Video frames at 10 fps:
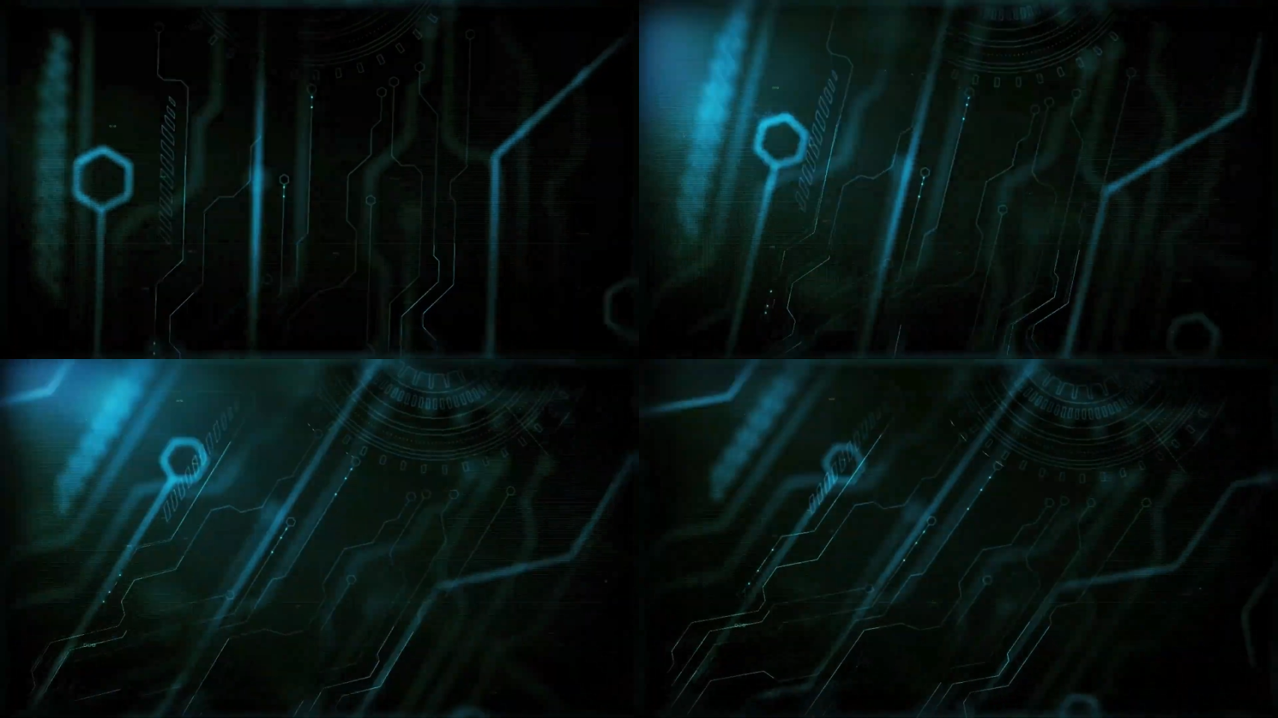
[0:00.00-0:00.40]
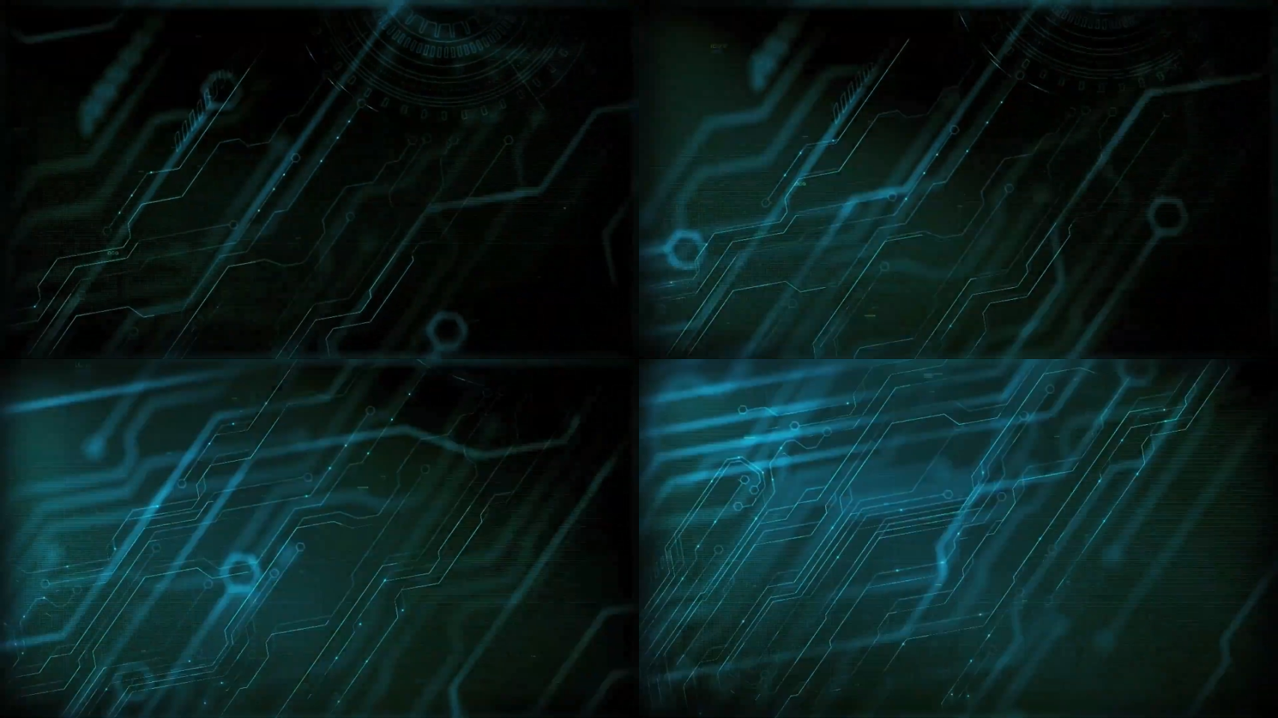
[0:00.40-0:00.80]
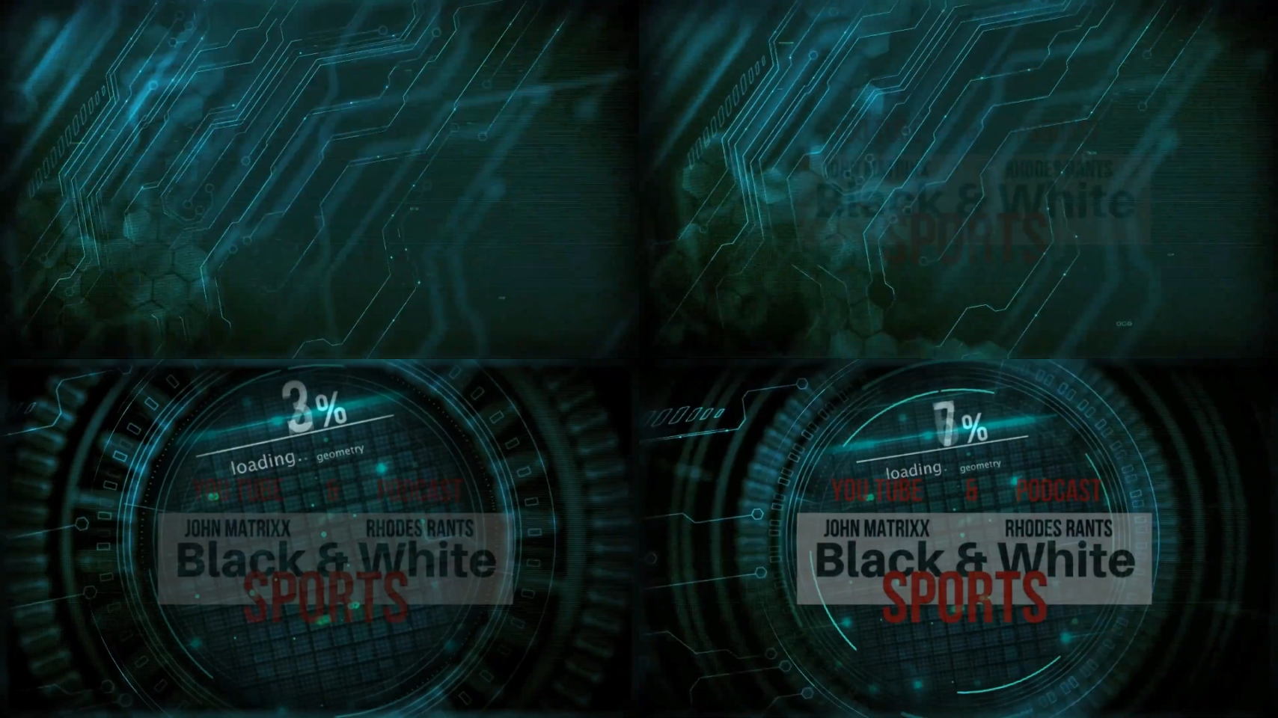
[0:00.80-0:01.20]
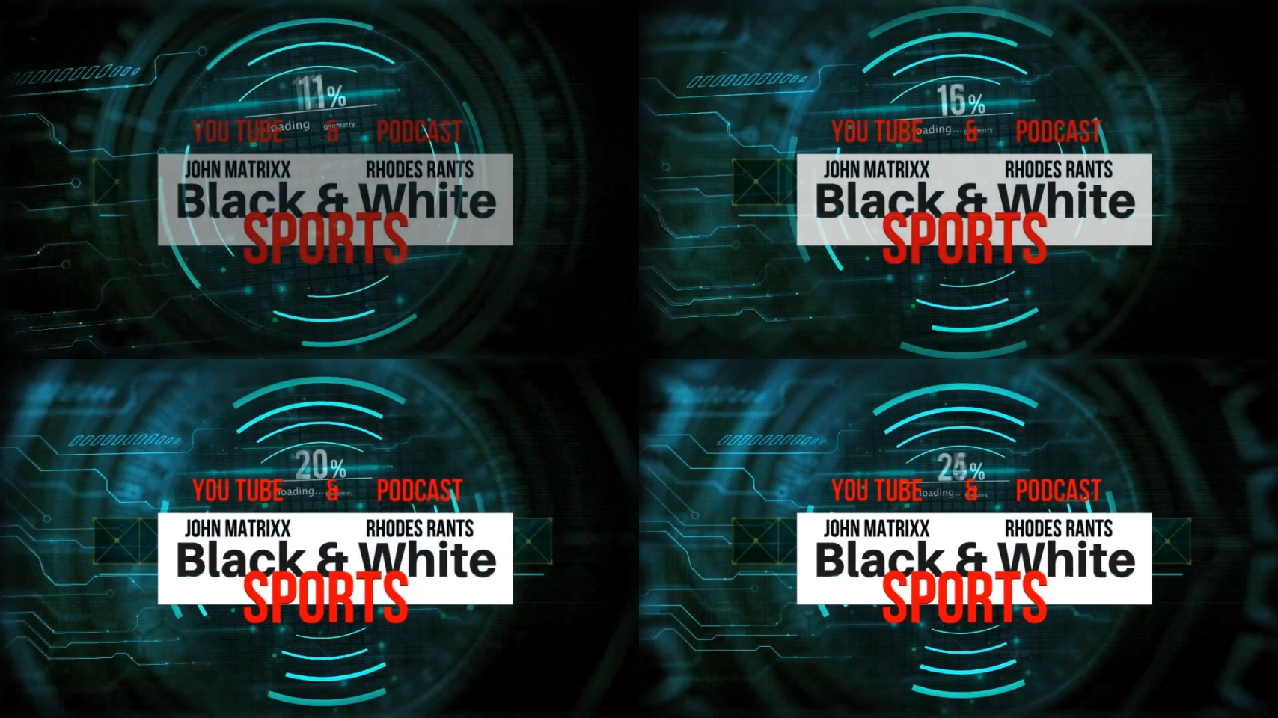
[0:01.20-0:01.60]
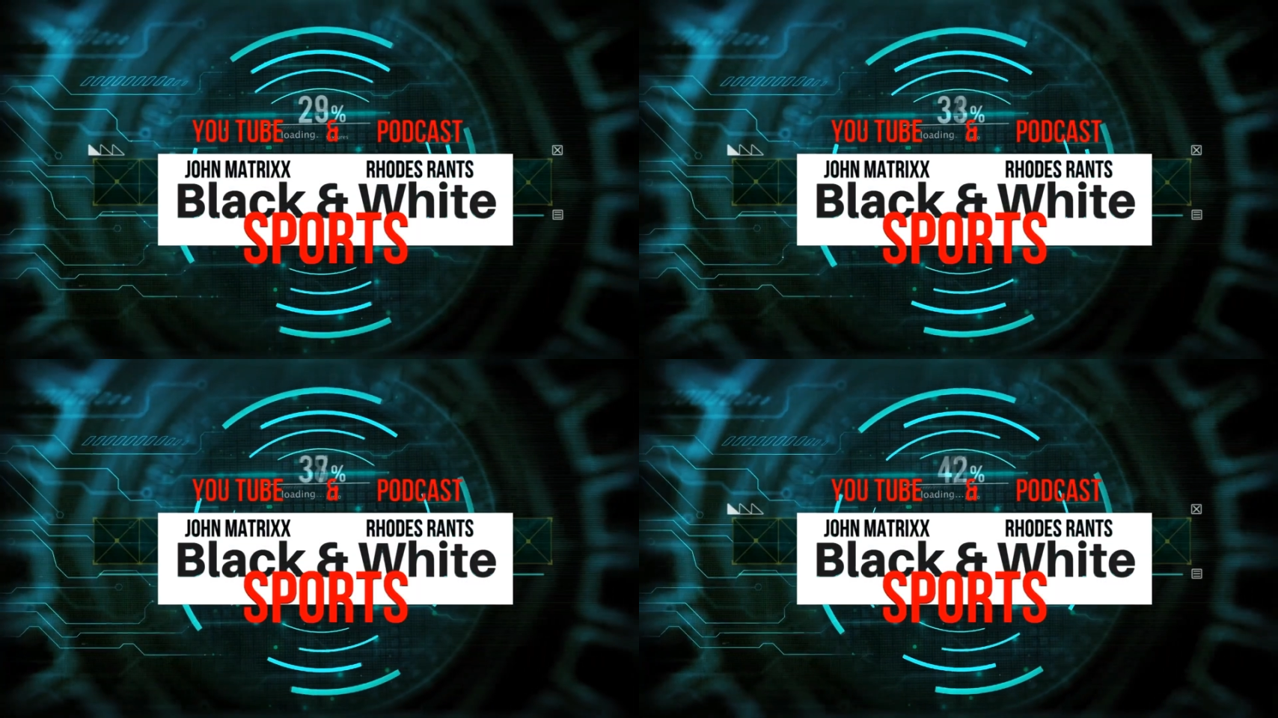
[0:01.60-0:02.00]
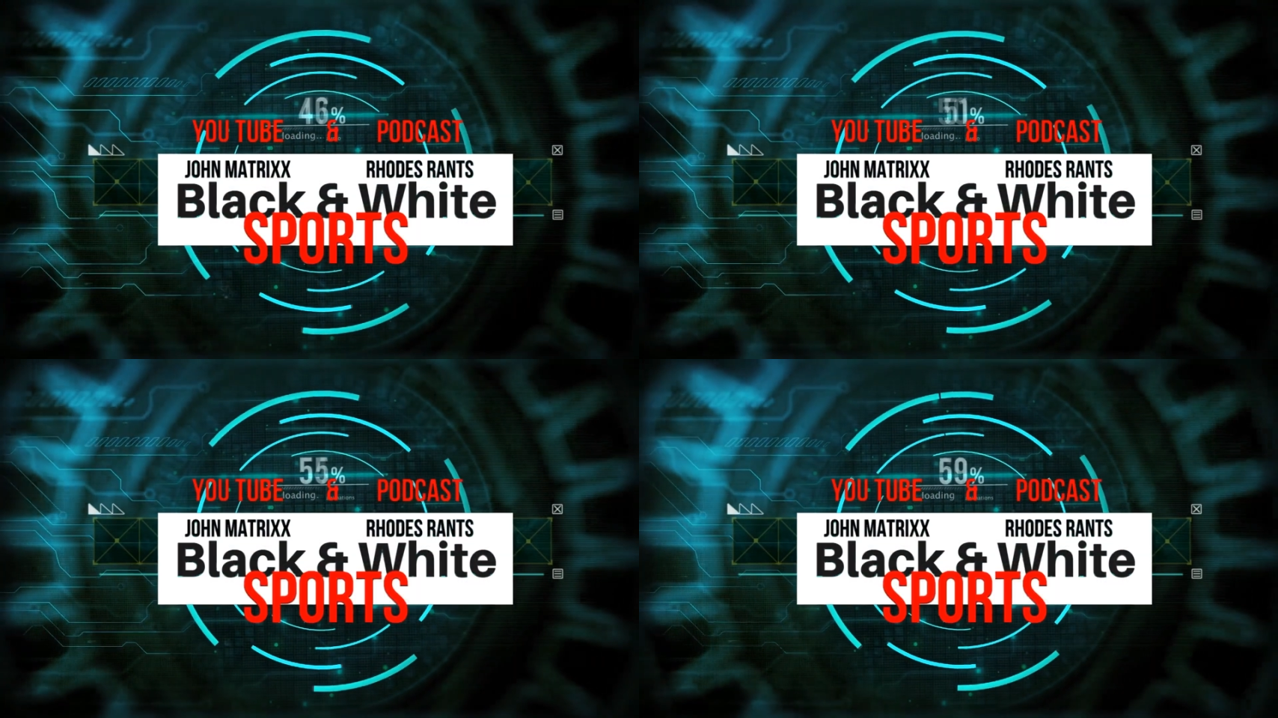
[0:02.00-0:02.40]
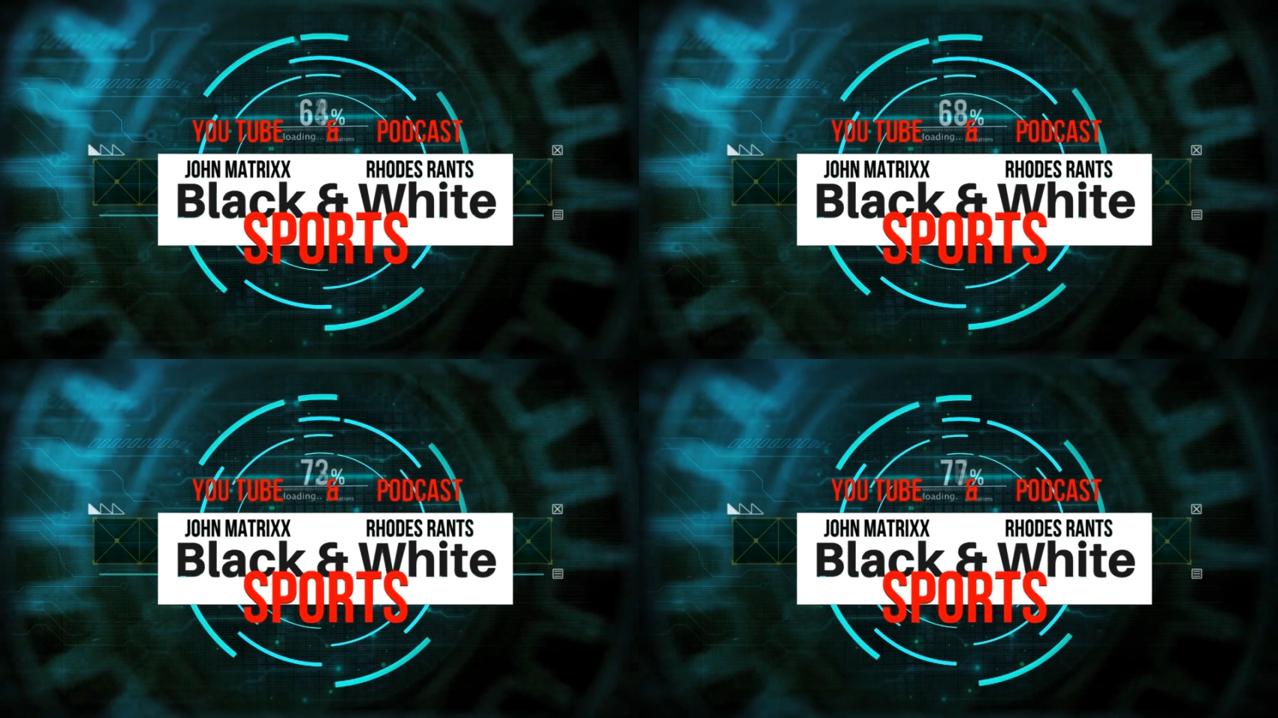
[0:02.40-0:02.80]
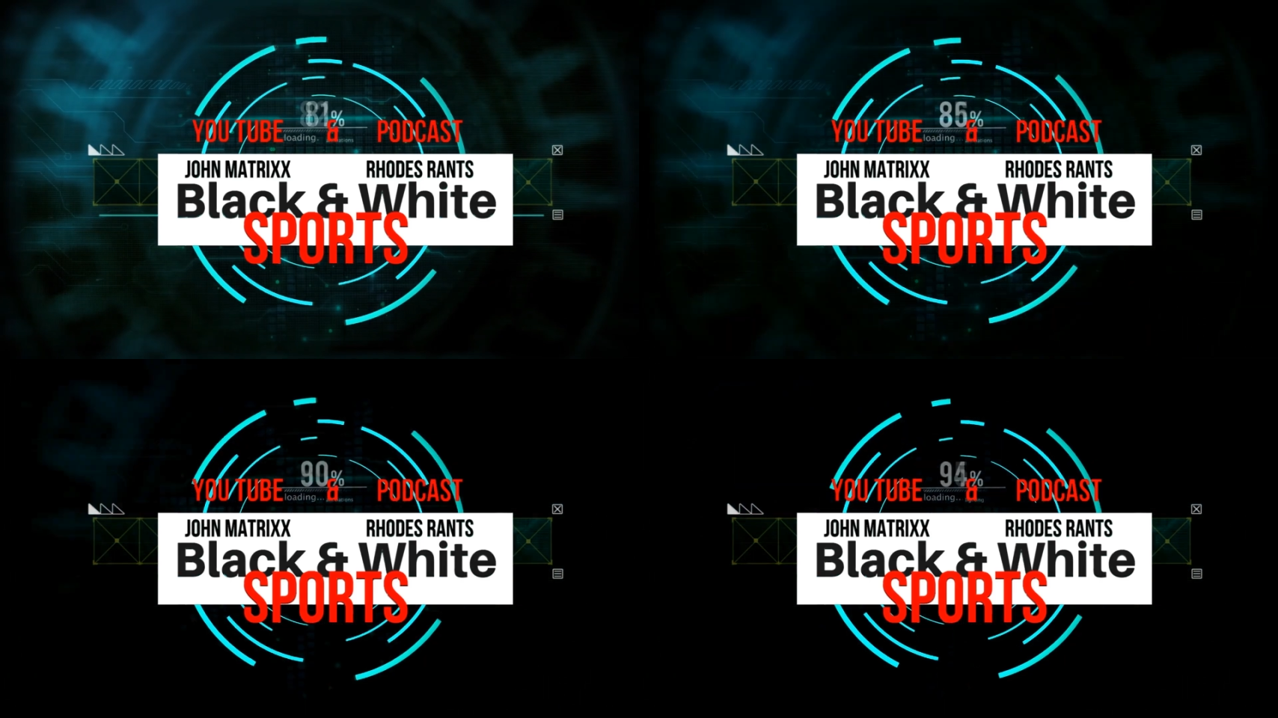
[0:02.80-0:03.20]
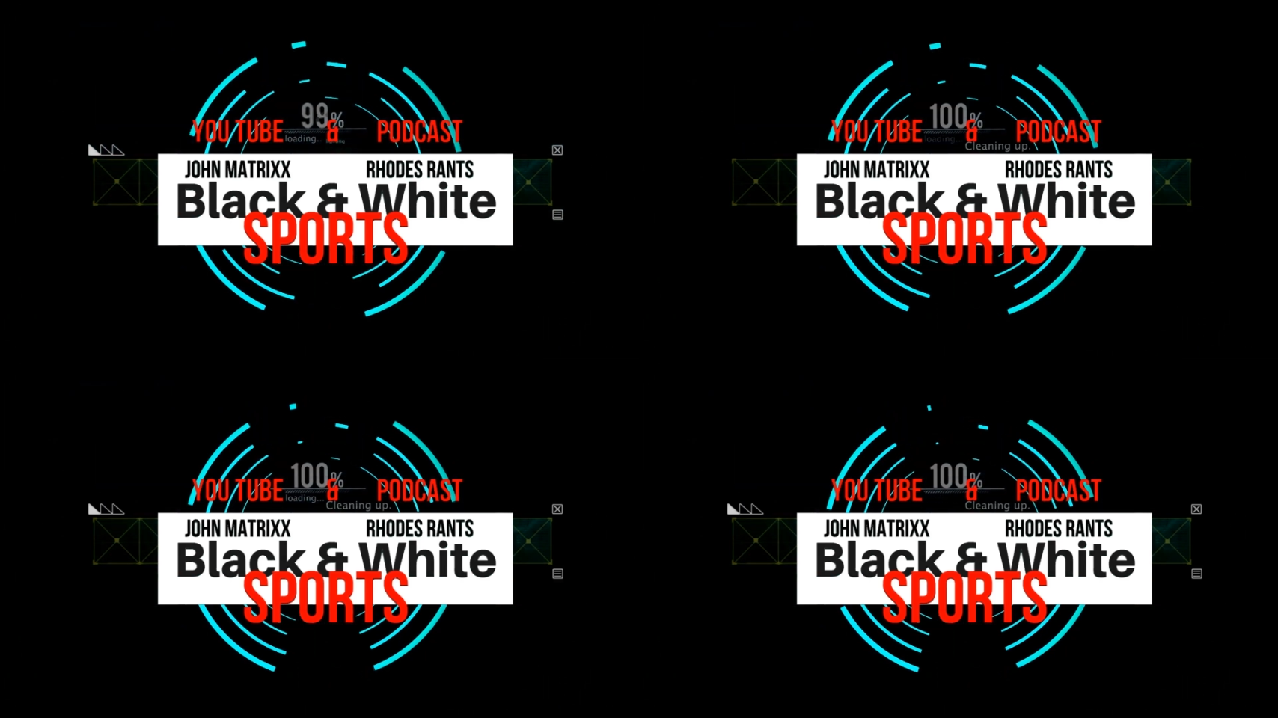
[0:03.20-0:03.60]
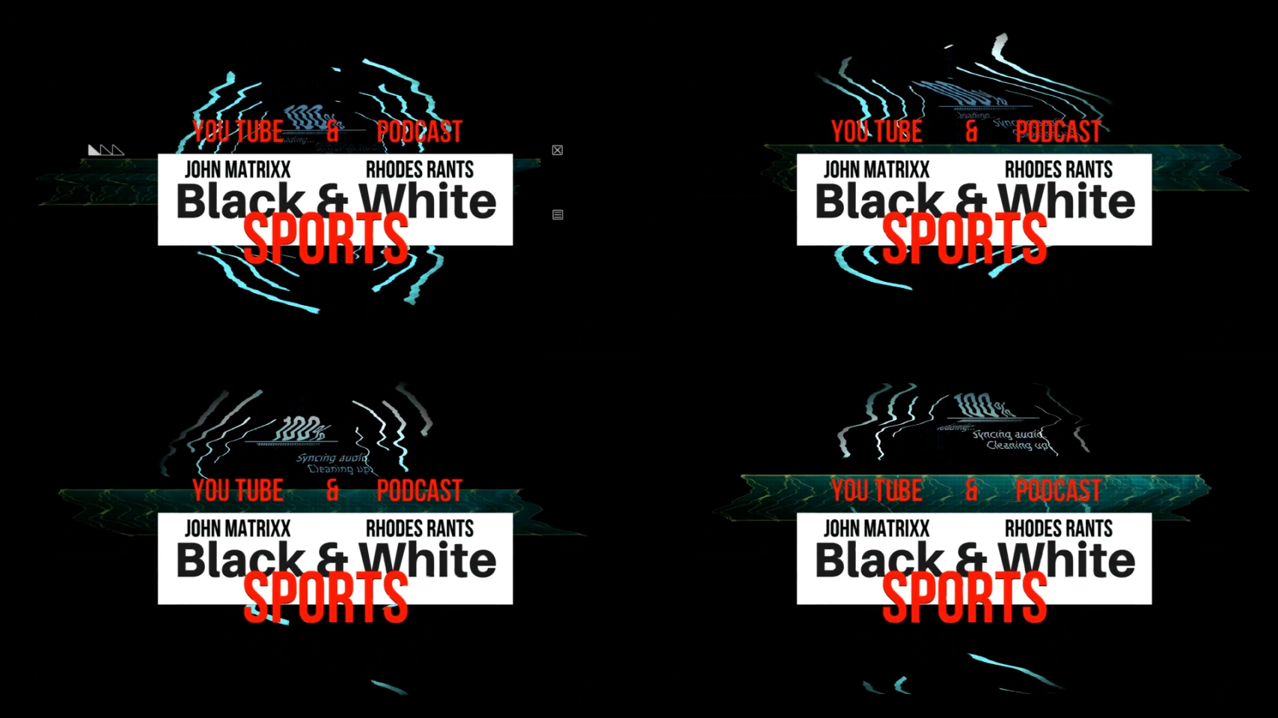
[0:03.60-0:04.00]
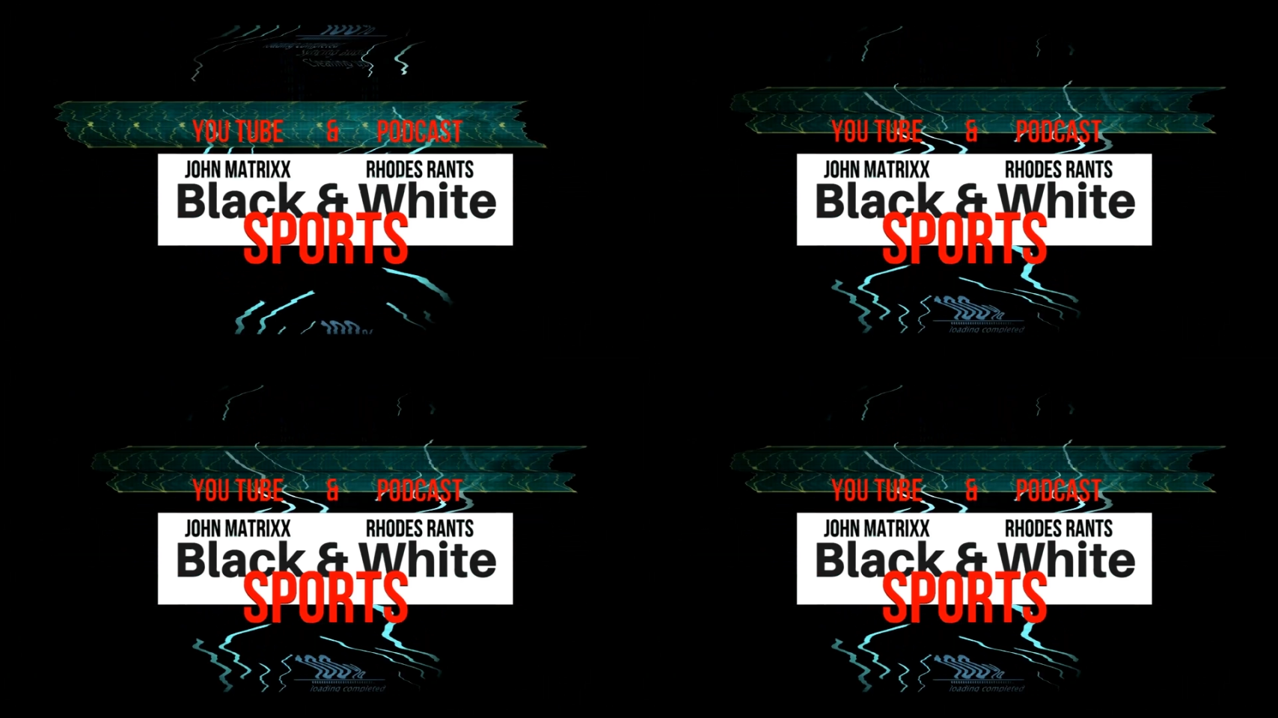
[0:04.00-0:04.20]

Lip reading: (no speaker visible)